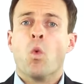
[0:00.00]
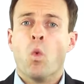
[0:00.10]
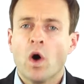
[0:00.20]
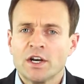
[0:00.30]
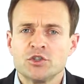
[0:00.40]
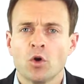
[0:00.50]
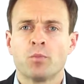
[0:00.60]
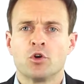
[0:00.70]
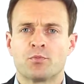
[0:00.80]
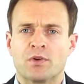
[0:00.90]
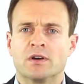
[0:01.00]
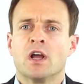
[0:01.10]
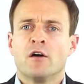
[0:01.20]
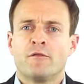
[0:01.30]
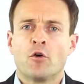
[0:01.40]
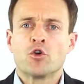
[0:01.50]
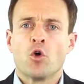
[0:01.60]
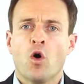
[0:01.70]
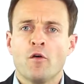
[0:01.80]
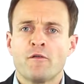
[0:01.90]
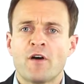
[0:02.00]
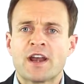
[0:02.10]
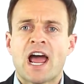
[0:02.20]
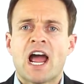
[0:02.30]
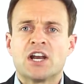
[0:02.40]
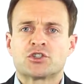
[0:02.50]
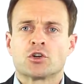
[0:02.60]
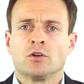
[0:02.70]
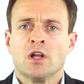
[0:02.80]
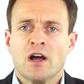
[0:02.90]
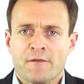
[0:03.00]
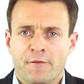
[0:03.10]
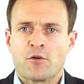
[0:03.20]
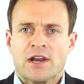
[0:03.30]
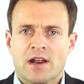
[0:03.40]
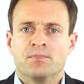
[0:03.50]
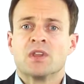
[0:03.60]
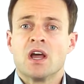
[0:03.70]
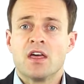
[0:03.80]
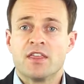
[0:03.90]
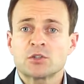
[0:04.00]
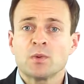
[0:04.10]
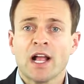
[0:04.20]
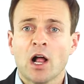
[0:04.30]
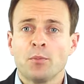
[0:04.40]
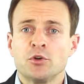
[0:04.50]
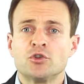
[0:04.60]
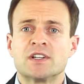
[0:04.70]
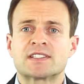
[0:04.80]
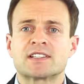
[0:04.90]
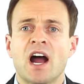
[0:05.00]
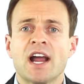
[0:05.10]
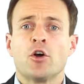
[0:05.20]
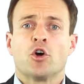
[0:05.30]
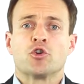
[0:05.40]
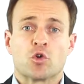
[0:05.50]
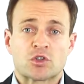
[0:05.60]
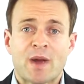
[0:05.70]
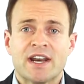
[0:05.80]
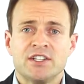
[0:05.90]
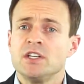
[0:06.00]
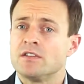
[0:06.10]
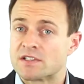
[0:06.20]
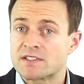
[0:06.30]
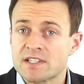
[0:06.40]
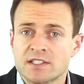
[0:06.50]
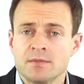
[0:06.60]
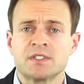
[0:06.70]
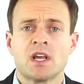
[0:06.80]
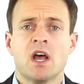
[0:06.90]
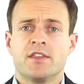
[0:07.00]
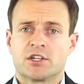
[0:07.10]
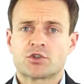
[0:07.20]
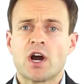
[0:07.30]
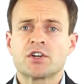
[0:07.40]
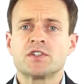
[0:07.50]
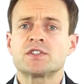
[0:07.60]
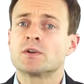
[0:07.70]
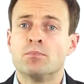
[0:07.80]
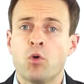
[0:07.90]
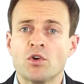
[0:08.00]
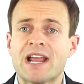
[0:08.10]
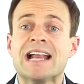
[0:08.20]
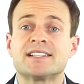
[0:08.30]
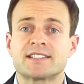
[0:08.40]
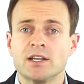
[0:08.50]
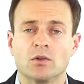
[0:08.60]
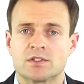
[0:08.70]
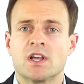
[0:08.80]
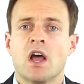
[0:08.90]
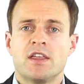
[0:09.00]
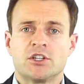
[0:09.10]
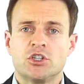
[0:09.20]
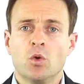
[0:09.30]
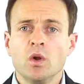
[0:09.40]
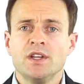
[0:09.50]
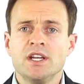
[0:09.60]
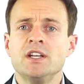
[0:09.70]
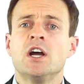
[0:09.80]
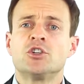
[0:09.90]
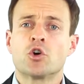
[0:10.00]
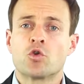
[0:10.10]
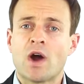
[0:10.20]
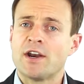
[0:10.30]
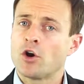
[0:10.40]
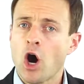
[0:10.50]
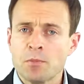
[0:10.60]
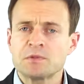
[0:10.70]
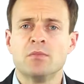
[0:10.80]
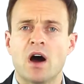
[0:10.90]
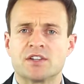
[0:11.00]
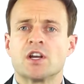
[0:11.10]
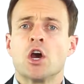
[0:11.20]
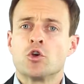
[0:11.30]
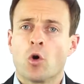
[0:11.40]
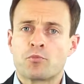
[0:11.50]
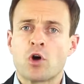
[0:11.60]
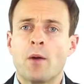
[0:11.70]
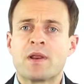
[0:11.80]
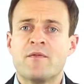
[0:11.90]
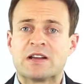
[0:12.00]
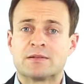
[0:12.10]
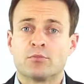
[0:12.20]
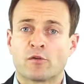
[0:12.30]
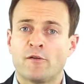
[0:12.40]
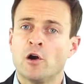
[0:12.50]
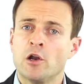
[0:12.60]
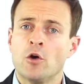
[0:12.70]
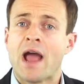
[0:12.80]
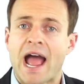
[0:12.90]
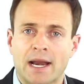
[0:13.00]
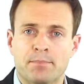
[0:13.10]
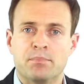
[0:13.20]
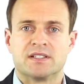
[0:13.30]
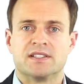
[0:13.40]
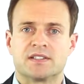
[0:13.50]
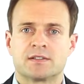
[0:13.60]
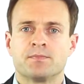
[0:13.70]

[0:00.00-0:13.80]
What is your blueprint for your financial freedom? This will help you to decide on your strategy, the systems, the structures, support, and skills that you will need to run and optimize your property investment portfolio and business.